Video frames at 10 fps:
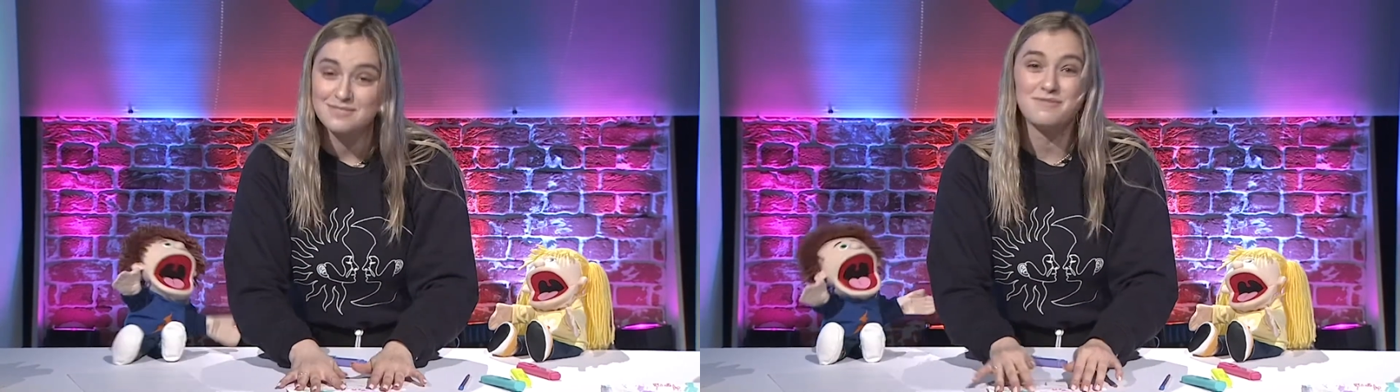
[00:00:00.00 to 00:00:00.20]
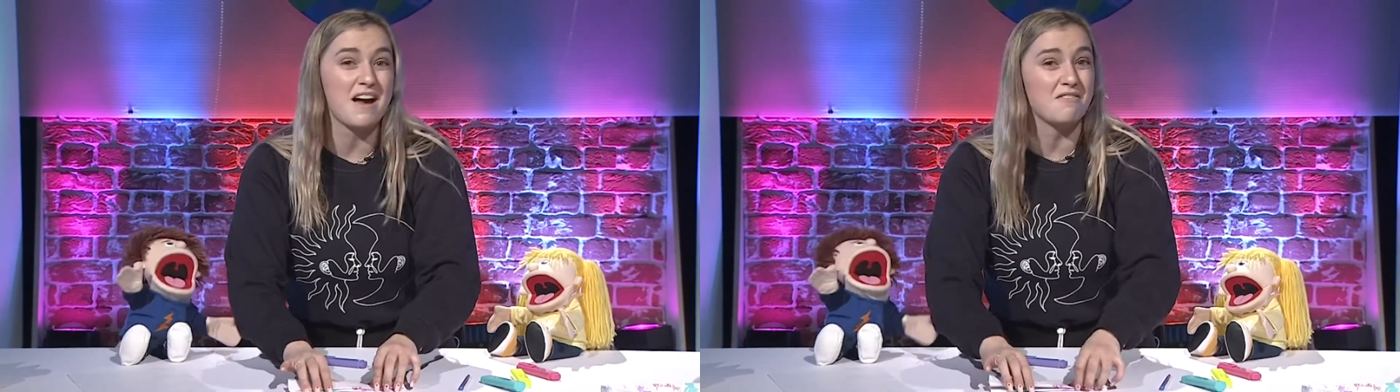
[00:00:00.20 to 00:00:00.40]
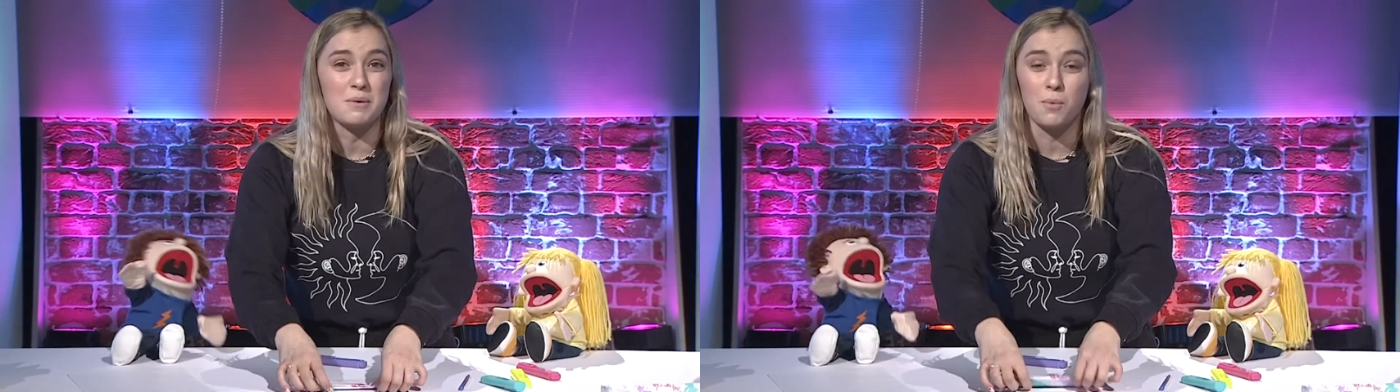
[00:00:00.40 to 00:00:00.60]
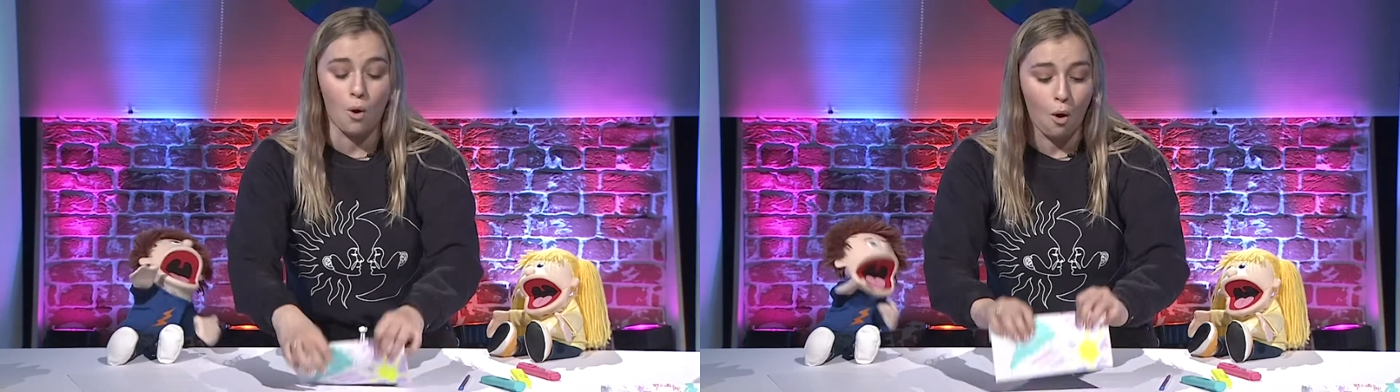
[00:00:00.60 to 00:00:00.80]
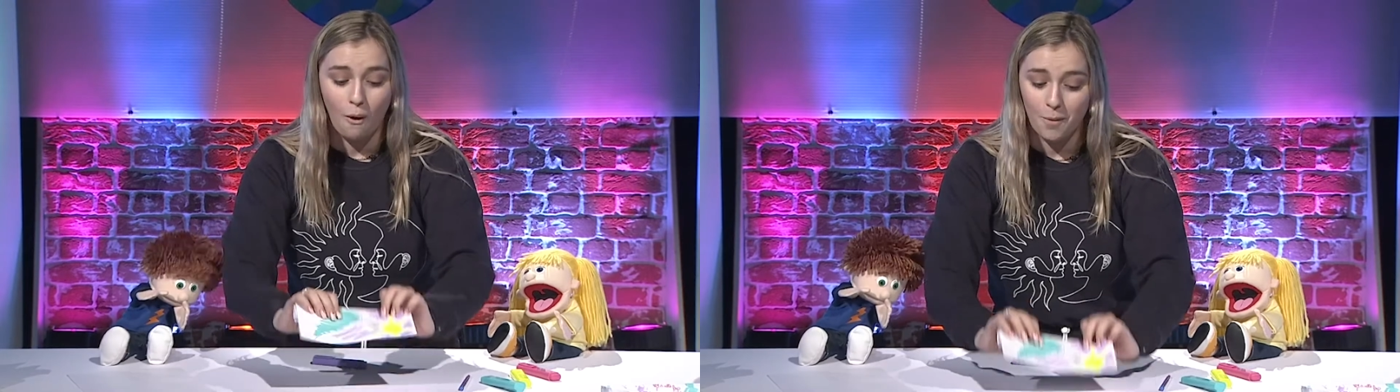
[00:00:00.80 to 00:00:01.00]
Very
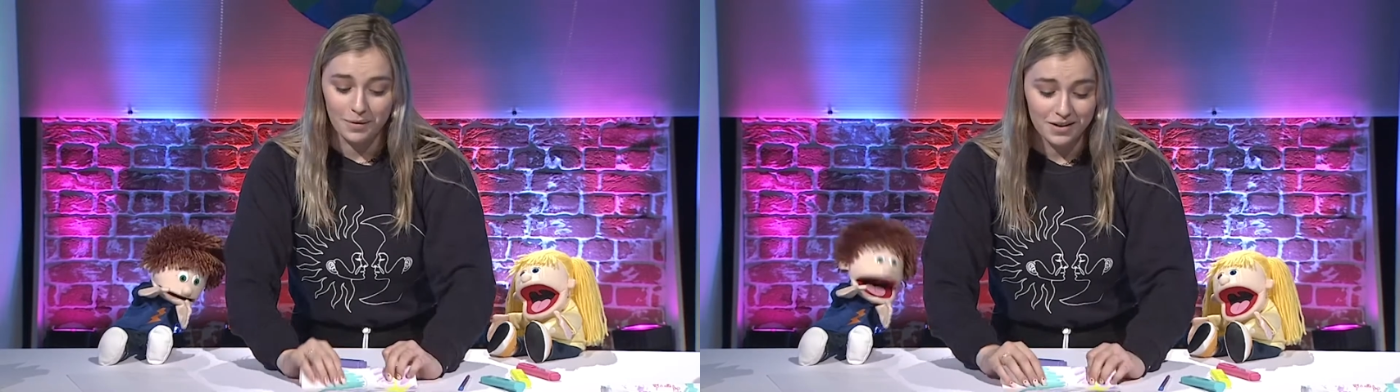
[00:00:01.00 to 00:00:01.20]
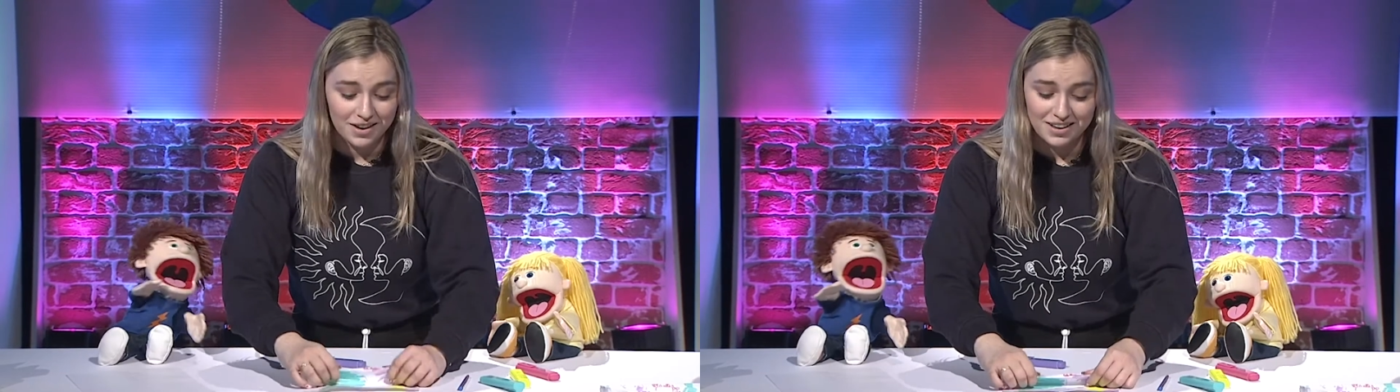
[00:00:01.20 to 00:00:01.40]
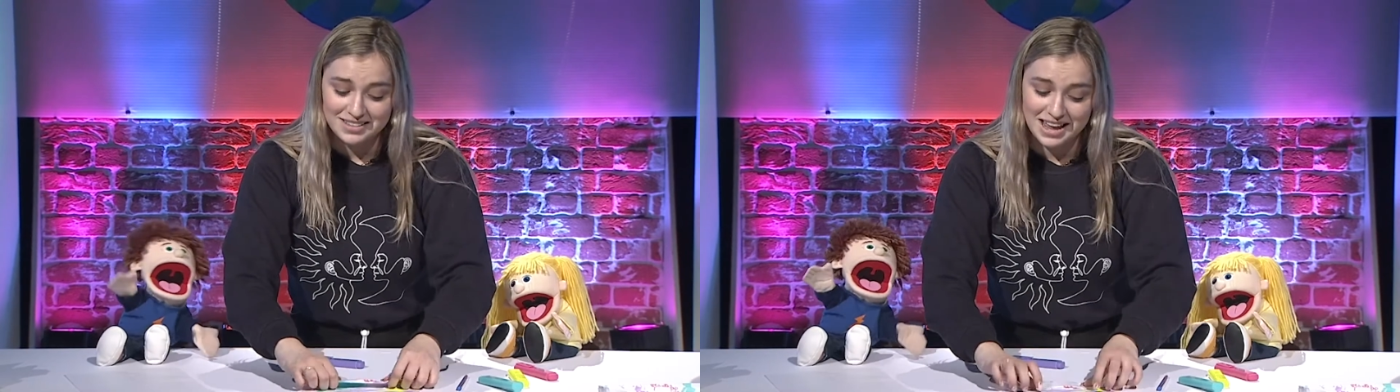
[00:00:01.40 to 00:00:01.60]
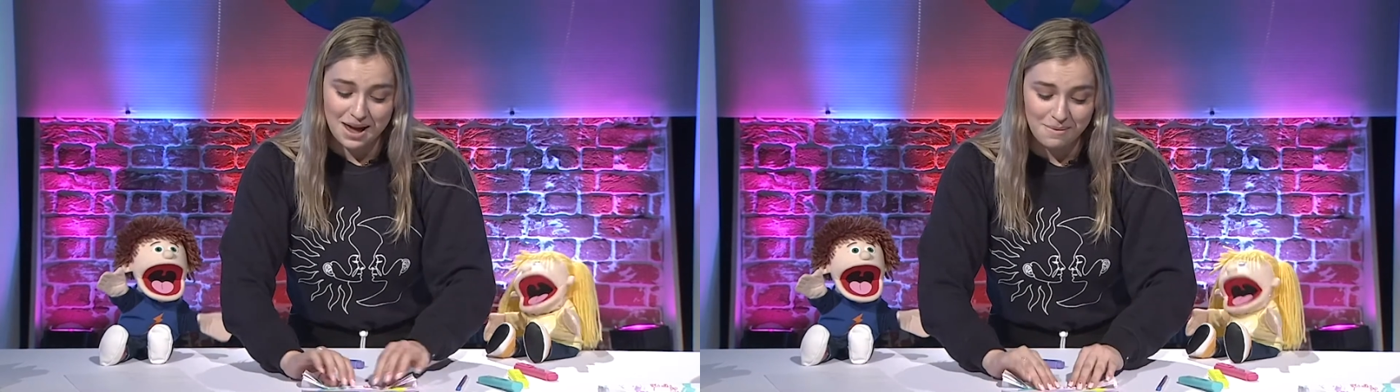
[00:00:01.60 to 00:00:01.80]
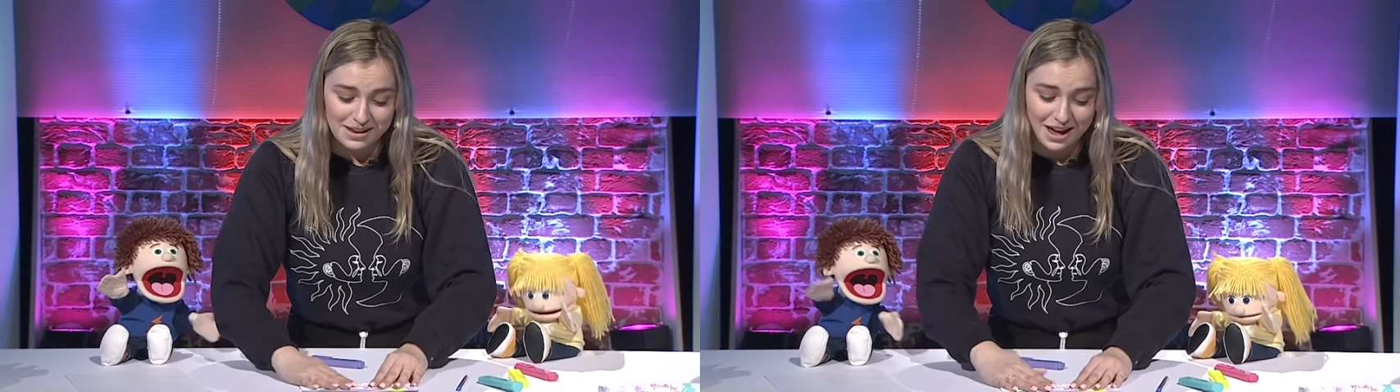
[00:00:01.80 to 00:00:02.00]
warm. So here we go,